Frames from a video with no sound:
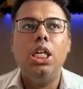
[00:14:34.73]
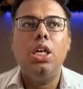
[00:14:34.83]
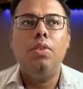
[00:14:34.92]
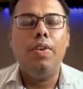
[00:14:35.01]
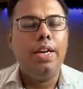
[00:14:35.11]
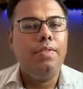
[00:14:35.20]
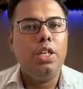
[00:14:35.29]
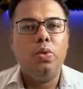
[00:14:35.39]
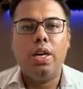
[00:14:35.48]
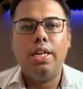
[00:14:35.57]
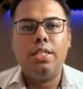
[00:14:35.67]
Whenever
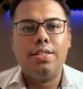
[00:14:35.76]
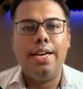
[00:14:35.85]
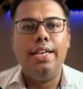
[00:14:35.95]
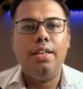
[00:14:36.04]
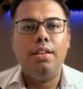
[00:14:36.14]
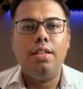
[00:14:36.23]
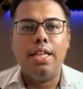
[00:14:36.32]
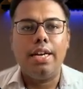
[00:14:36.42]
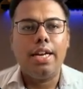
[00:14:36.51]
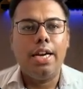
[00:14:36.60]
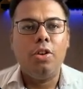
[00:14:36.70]
you are studying
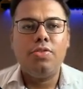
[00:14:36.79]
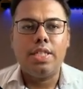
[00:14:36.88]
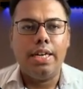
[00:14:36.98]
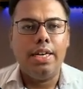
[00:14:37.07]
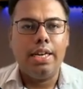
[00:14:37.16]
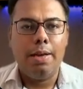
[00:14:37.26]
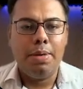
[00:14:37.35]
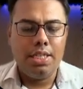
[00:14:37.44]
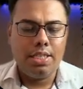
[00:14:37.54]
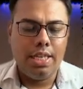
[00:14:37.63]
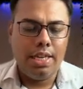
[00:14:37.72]
that kind of standard
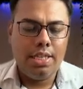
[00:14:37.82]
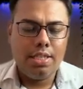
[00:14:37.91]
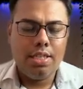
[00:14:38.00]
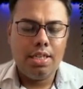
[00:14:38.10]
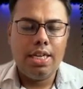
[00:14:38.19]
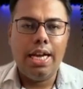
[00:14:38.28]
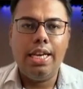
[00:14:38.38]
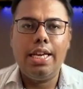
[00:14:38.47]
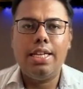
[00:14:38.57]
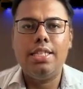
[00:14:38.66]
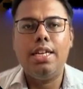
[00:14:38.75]
libraries, there is the
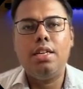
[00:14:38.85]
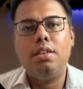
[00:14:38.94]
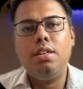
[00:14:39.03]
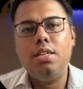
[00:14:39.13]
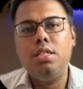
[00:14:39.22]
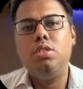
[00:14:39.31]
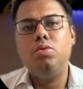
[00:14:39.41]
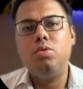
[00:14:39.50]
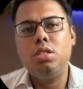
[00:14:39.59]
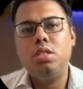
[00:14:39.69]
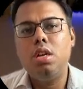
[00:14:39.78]
alias that is
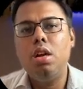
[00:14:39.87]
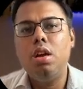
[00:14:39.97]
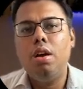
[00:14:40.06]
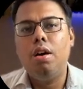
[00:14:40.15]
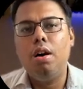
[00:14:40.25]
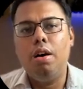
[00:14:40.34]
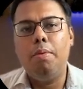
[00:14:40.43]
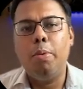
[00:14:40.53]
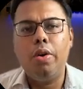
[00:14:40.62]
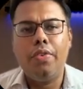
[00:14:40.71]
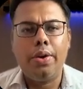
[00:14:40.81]
used
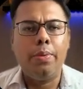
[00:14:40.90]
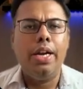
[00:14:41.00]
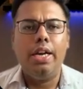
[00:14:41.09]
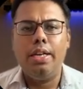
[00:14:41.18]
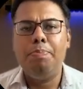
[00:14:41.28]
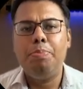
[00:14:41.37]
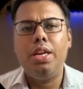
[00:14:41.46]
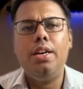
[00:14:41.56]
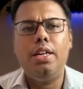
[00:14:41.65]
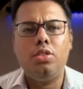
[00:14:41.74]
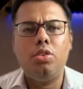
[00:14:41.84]
more frequently.
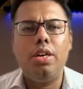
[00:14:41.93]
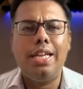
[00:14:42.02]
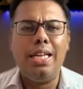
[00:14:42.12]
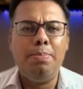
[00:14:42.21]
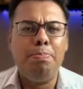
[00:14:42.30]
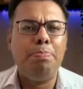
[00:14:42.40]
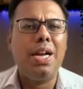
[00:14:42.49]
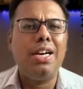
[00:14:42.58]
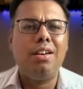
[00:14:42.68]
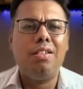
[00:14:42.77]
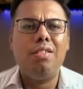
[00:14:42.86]
It does not
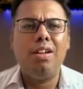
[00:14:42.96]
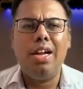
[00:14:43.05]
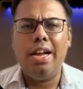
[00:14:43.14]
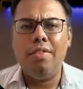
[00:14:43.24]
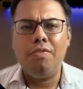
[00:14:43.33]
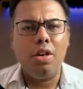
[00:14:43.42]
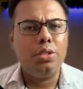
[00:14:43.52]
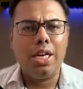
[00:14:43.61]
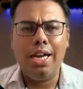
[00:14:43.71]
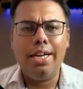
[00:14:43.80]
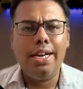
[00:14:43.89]
impact
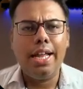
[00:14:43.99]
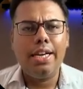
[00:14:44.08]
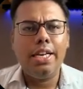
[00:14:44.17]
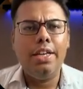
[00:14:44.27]
functionality directly.